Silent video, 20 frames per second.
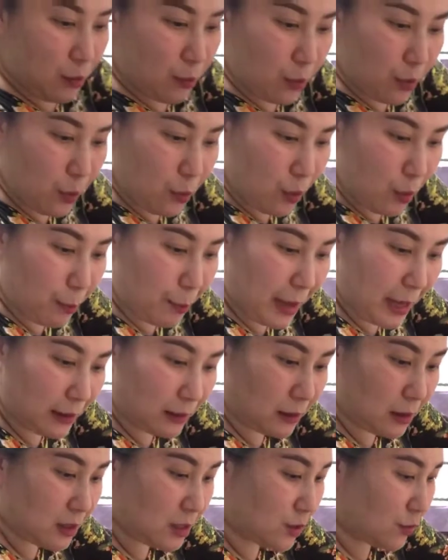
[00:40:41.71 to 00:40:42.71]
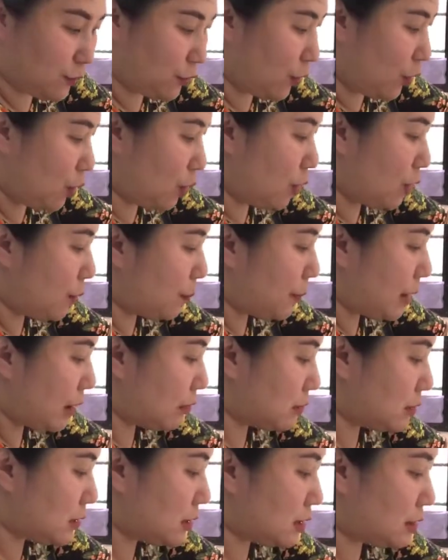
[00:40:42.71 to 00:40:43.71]
We will bake this for
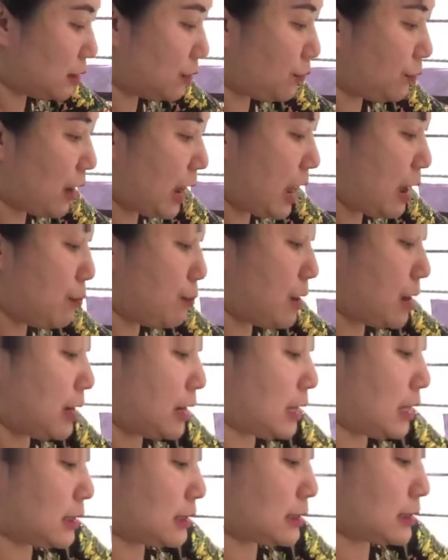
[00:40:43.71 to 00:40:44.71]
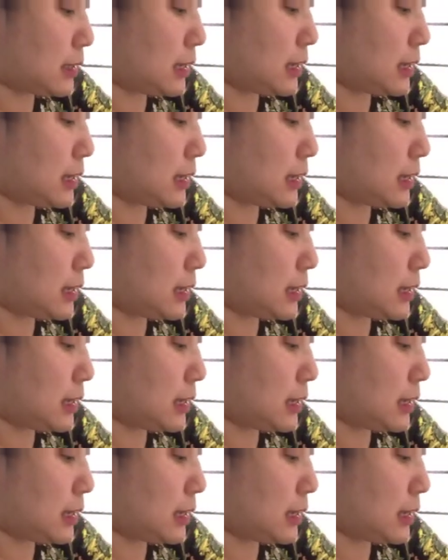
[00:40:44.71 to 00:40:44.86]
about 35 minutes